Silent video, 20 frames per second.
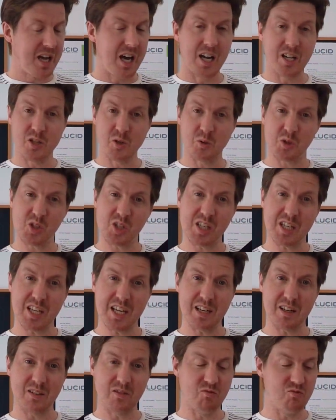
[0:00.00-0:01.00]
and you'll see
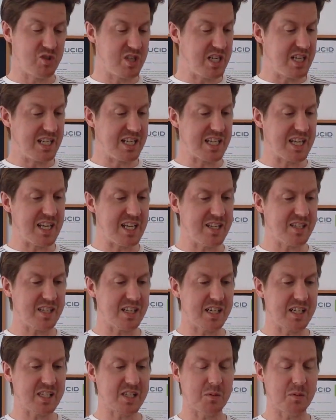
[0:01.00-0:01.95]
it really easily.